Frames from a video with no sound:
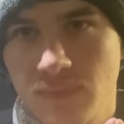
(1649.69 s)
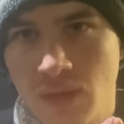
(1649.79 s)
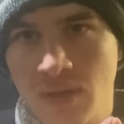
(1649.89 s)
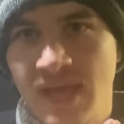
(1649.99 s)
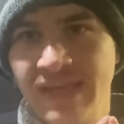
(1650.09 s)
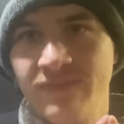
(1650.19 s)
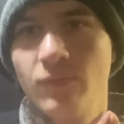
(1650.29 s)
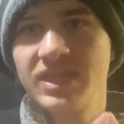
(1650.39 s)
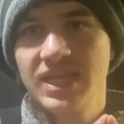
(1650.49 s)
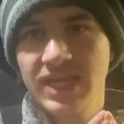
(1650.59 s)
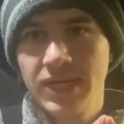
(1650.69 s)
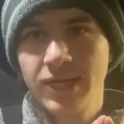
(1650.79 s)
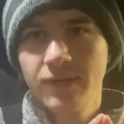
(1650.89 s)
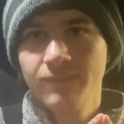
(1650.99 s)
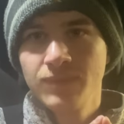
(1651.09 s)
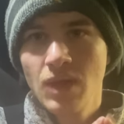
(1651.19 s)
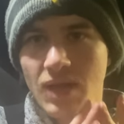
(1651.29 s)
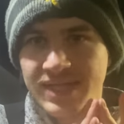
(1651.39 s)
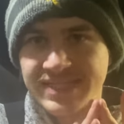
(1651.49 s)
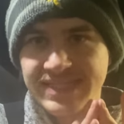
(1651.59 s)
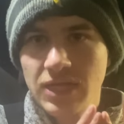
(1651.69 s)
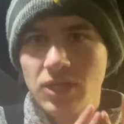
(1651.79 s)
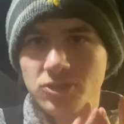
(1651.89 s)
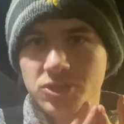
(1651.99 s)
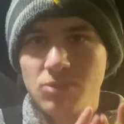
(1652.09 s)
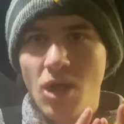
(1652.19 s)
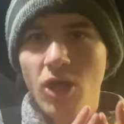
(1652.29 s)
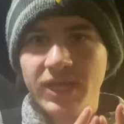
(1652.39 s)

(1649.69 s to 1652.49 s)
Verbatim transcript: okay? Even with the heater, a single small